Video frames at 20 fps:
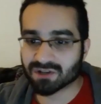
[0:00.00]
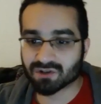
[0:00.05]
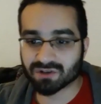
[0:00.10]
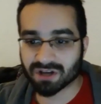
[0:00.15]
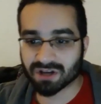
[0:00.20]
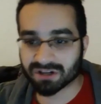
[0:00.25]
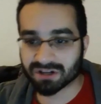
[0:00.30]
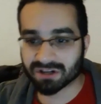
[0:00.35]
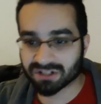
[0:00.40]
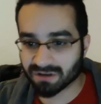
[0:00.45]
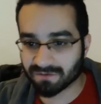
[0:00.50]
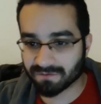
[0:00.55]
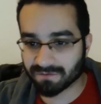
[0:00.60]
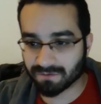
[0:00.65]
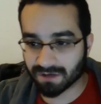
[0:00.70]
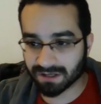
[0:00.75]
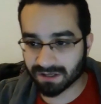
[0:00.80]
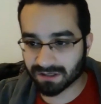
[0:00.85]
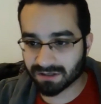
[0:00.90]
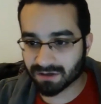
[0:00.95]
introduction
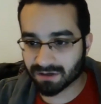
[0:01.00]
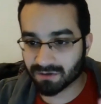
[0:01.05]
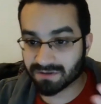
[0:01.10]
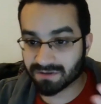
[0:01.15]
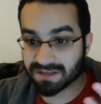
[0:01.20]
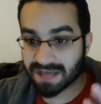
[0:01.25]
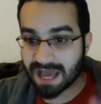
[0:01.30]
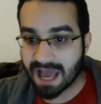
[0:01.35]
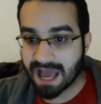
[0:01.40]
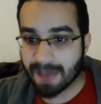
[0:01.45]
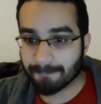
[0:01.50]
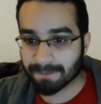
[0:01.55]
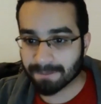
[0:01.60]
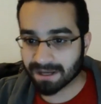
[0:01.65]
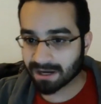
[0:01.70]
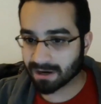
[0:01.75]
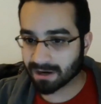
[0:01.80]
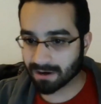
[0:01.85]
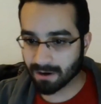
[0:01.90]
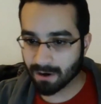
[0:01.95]
of like you know the
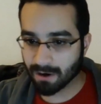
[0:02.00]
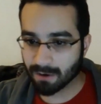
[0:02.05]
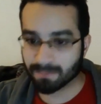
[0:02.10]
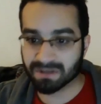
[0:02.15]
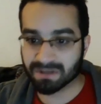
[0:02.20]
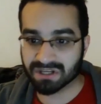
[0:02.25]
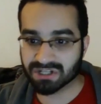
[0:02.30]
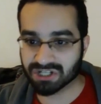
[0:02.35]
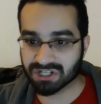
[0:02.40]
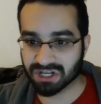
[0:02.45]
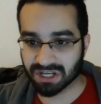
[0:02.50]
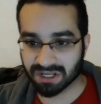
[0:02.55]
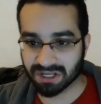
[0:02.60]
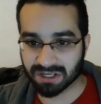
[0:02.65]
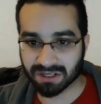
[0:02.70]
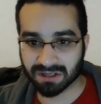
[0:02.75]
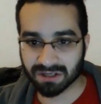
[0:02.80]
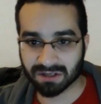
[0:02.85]
epic R P G.